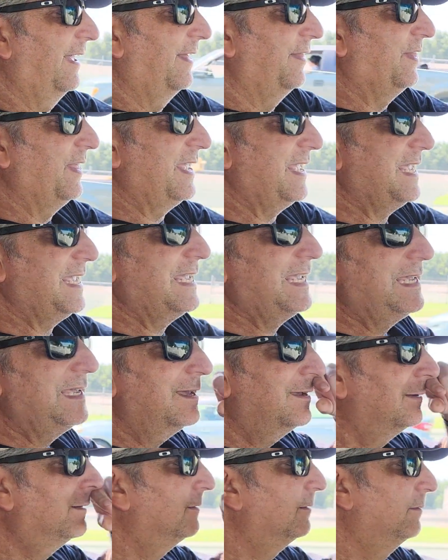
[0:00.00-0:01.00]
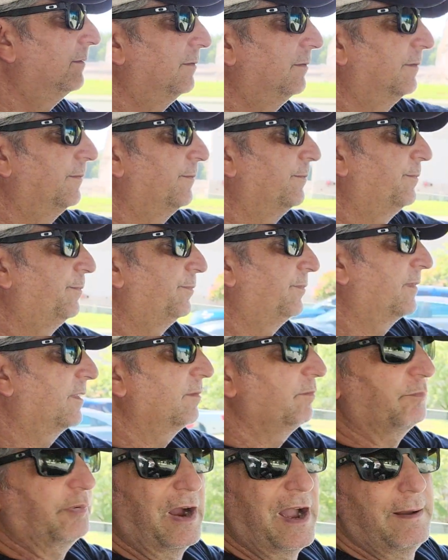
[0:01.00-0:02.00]
The
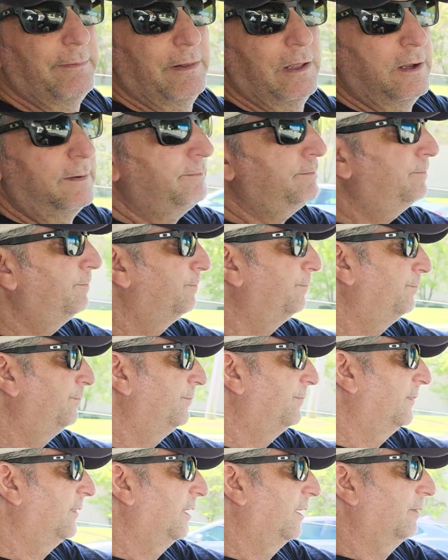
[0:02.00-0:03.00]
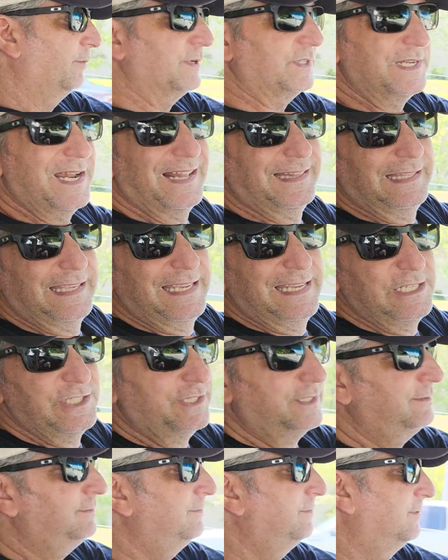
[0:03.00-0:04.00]
problem was not the
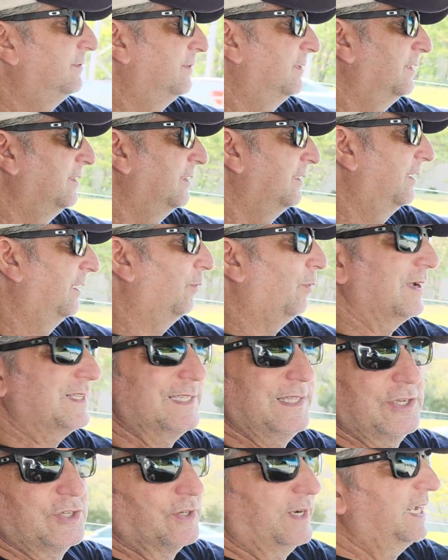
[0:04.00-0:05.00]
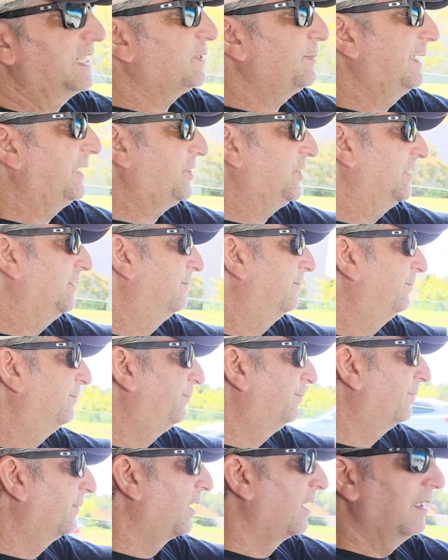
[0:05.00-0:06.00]
engine, it wasn't the transmission.
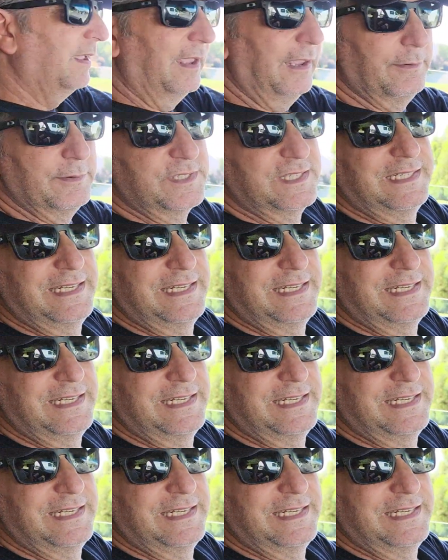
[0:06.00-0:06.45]
It was a